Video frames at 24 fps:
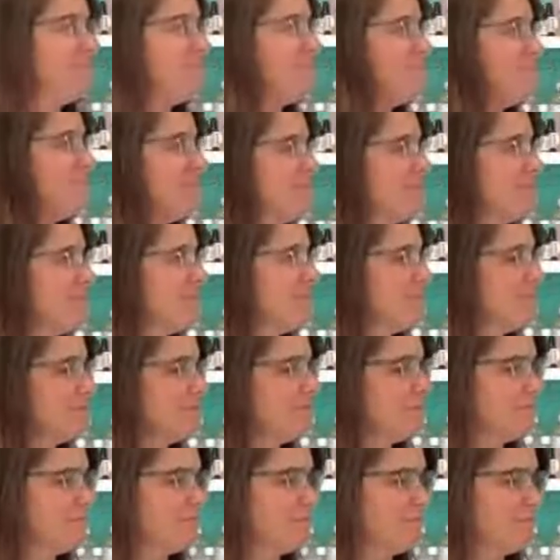
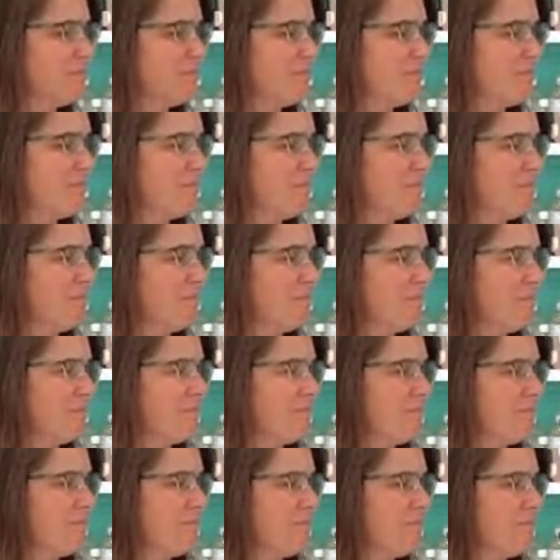
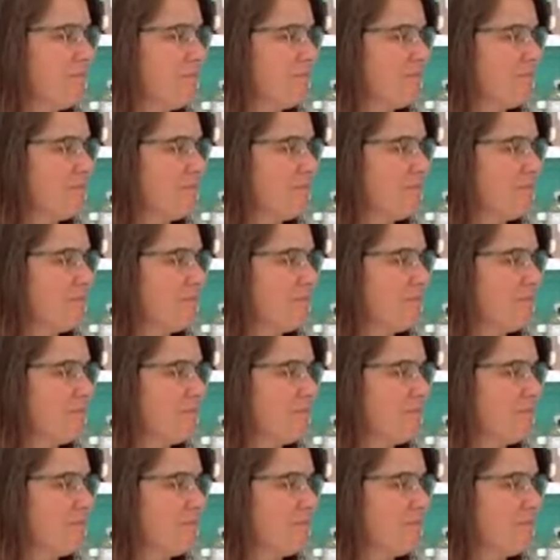The person shown says nothing.